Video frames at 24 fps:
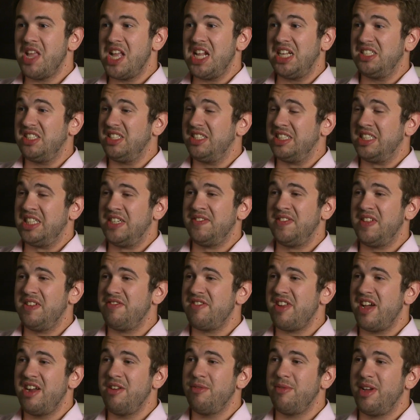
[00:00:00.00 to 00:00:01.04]
And since I've
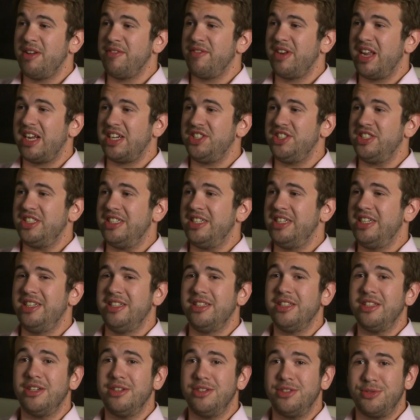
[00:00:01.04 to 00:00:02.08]
left Hyde, we haven't actually
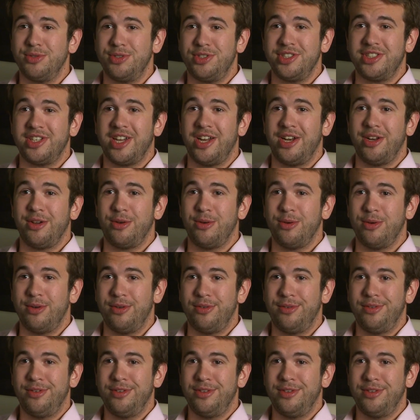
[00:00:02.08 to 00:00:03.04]
needed those, which is kind of cool.